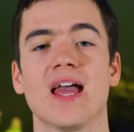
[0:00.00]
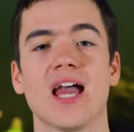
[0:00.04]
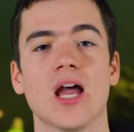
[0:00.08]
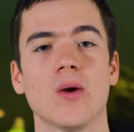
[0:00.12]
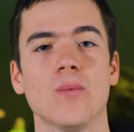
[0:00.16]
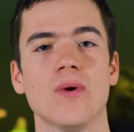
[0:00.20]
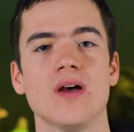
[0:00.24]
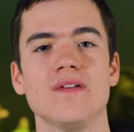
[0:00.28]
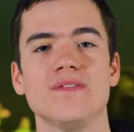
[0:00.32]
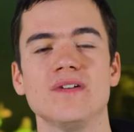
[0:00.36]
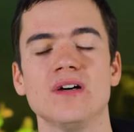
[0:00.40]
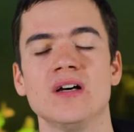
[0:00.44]

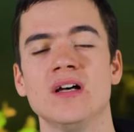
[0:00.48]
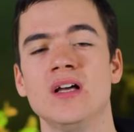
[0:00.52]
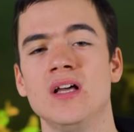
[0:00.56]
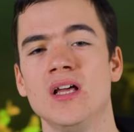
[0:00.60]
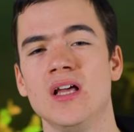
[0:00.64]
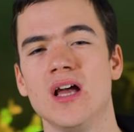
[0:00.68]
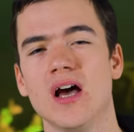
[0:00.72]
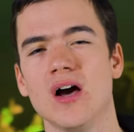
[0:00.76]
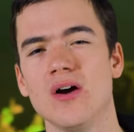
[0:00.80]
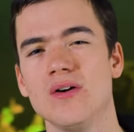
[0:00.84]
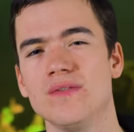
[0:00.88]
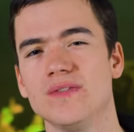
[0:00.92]
However,
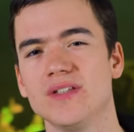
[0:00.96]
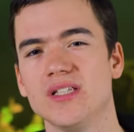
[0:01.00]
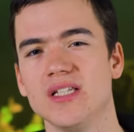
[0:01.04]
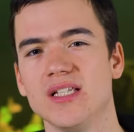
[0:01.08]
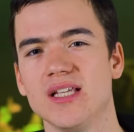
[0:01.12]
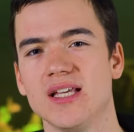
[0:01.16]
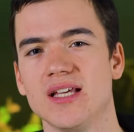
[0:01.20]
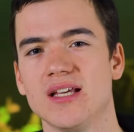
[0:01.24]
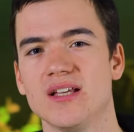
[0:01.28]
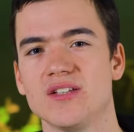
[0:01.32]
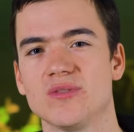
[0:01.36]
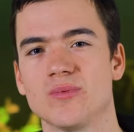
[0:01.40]
over the
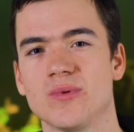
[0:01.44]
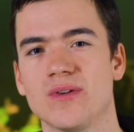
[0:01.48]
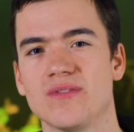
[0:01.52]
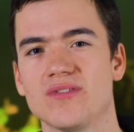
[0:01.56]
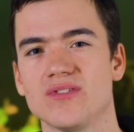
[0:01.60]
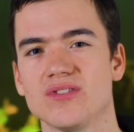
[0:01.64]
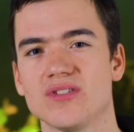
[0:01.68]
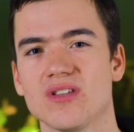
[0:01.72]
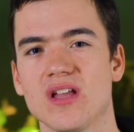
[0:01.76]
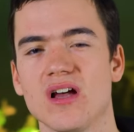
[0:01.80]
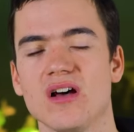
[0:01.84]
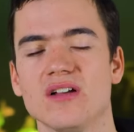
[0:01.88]
years we've
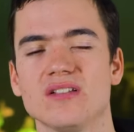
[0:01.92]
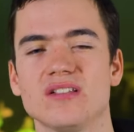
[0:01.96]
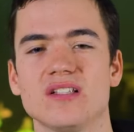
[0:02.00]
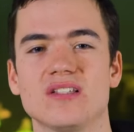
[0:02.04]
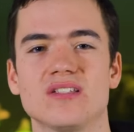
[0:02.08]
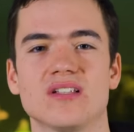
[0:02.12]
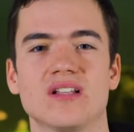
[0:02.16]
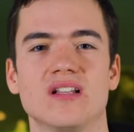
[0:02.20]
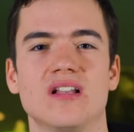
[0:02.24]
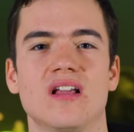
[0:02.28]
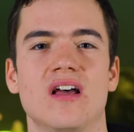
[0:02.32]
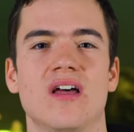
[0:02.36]

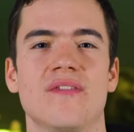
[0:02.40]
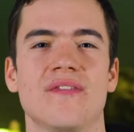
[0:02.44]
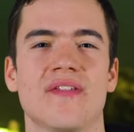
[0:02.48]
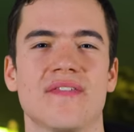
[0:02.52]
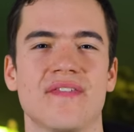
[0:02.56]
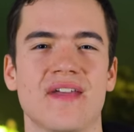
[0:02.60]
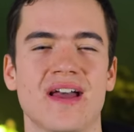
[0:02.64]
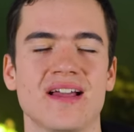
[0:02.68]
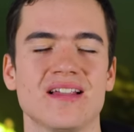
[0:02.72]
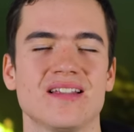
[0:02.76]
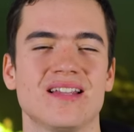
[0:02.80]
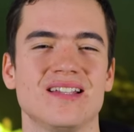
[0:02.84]
started to learn
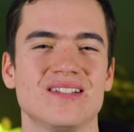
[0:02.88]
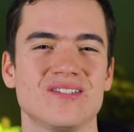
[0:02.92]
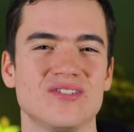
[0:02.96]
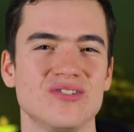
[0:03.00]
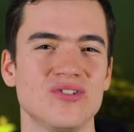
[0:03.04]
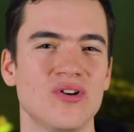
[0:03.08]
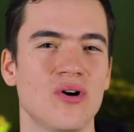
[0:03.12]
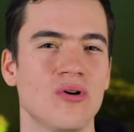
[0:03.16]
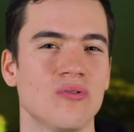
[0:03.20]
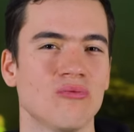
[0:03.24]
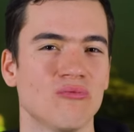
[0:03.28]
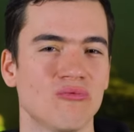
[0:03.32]
that that is
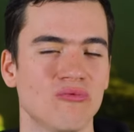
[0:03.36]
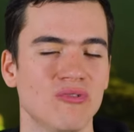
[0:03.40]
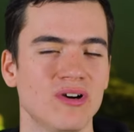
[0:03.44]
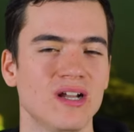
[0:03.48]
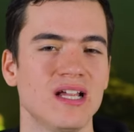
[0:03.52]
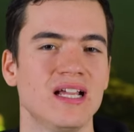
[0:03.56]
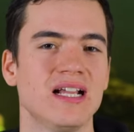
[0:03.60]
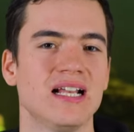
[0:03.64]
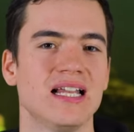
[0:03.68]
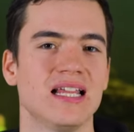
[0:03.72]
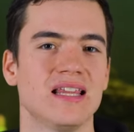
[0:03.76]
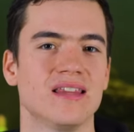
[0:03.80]
not
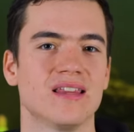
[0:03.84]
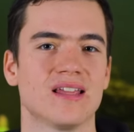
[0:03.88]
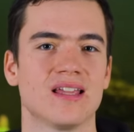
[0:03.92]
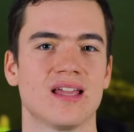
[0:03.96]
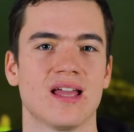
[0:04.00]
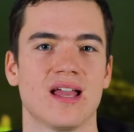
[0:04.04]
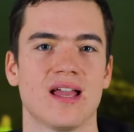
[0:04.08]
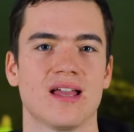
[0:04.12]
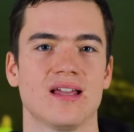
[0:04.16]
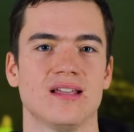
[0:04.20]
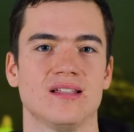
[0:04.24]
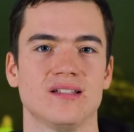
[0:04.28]
really the
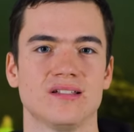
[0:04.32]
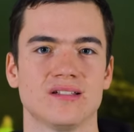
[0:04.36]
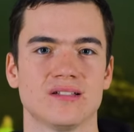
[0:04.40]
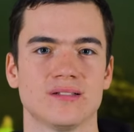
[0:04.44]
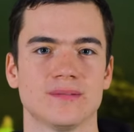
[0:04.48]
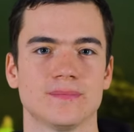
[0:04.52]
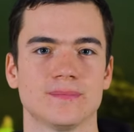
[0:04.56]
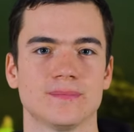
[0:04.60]
case.